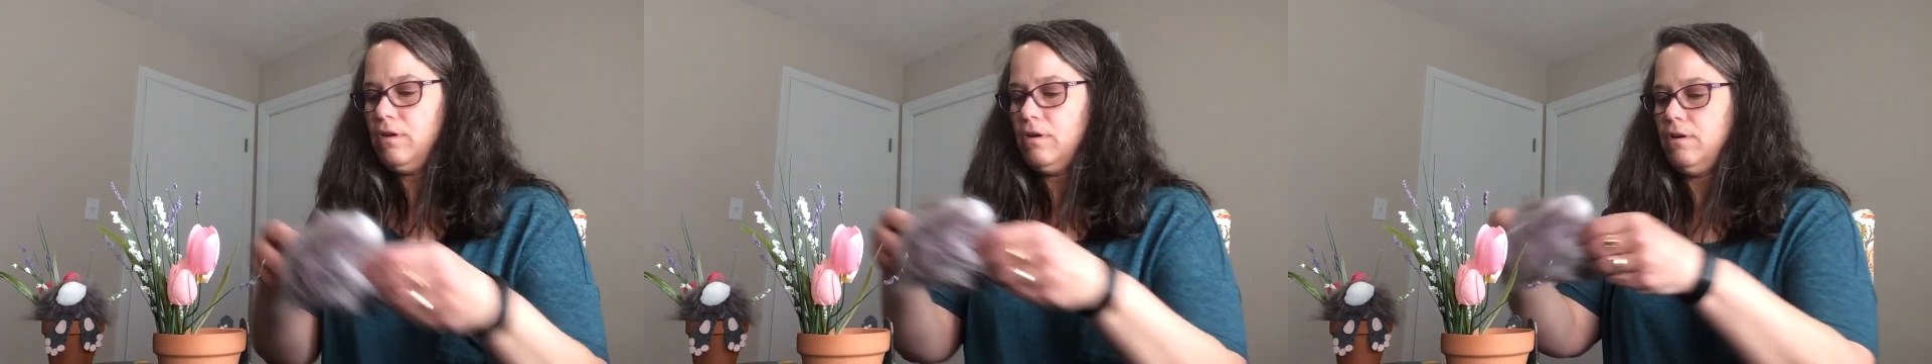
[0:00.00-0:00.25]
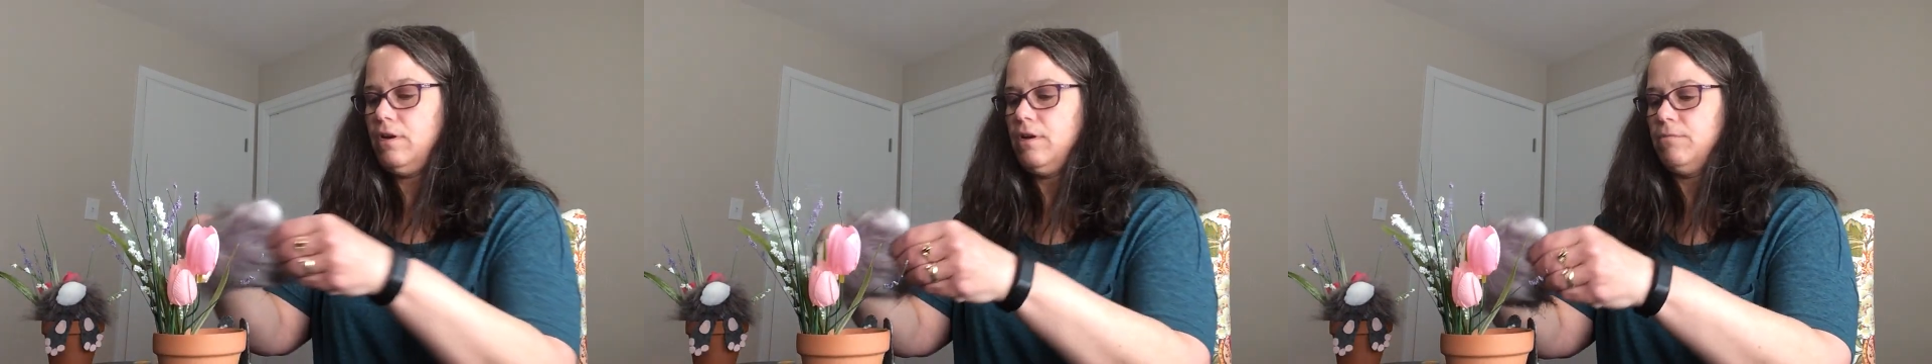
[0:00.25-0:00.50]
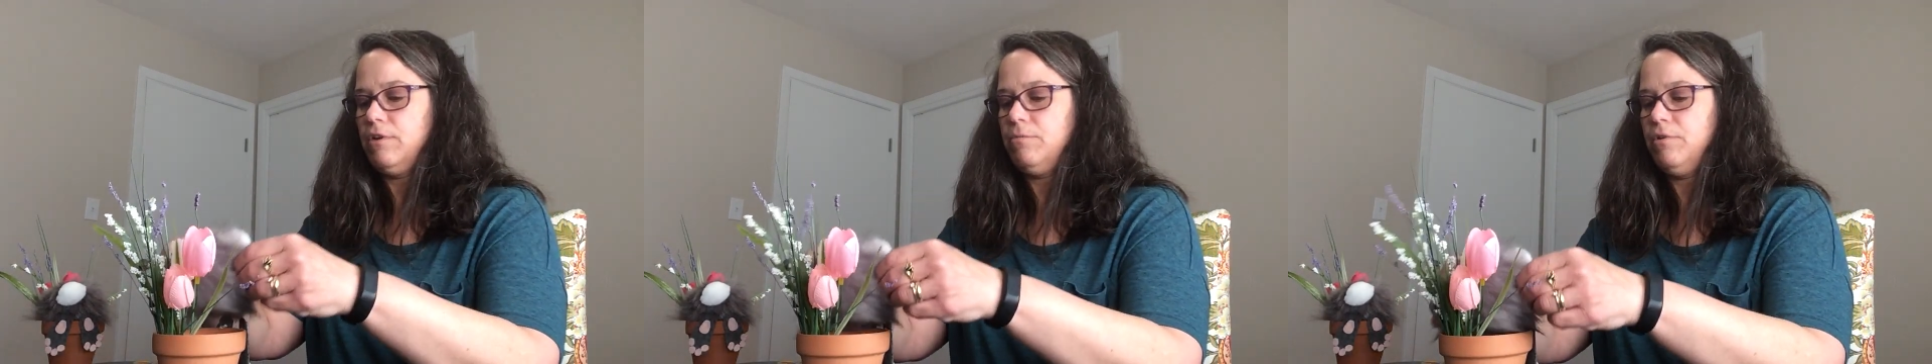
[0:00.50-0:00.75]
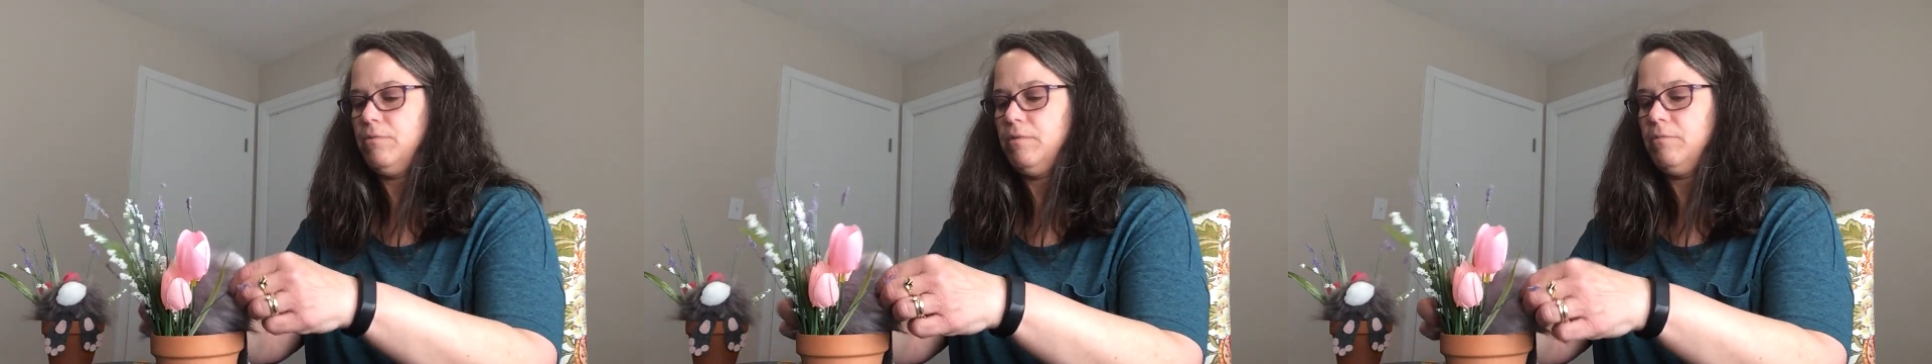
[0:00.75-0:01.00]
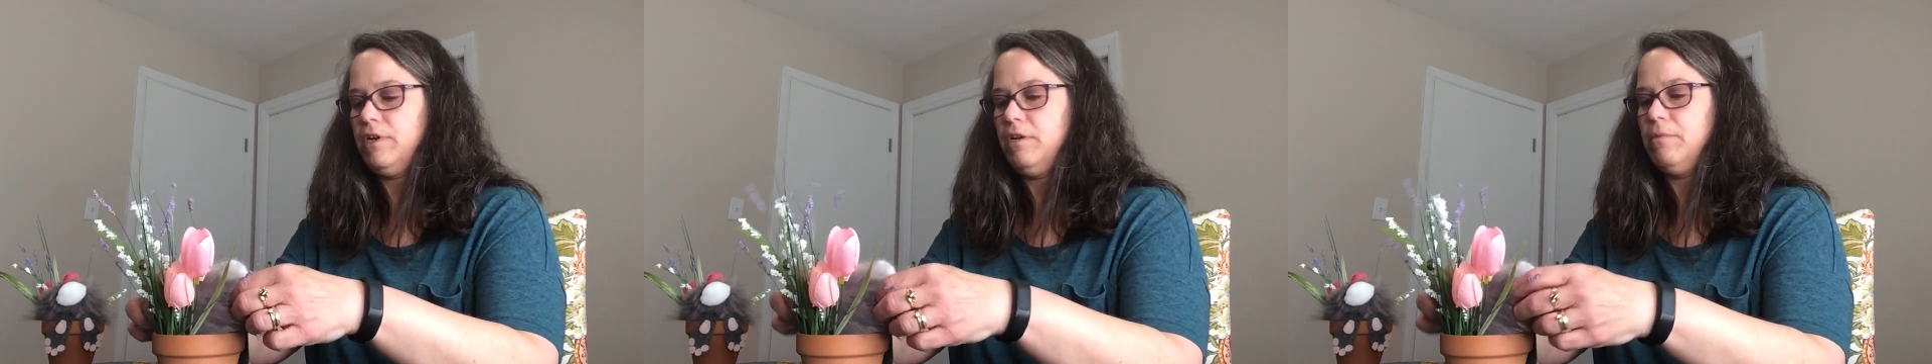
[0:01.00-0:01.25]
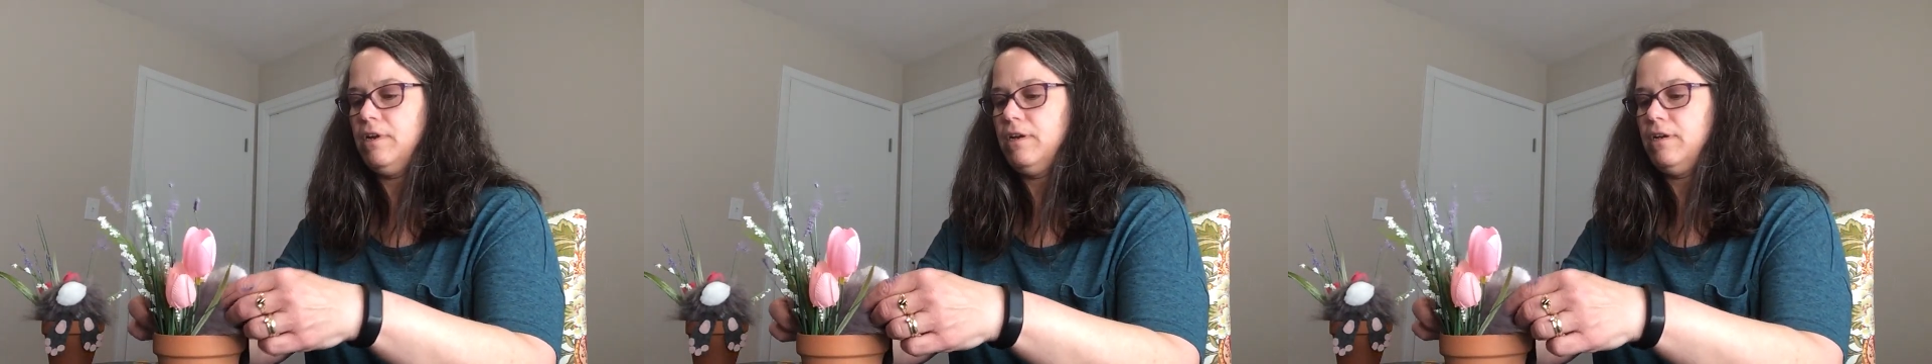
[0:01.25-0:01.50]
All right, I'm going to put my bunny
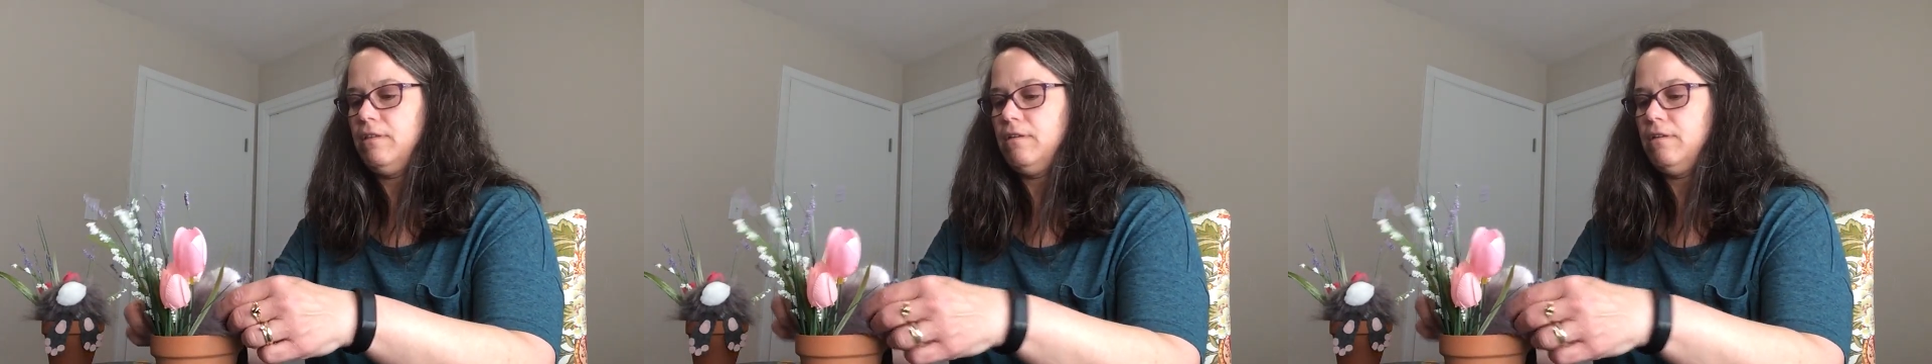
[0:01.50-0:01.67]
back in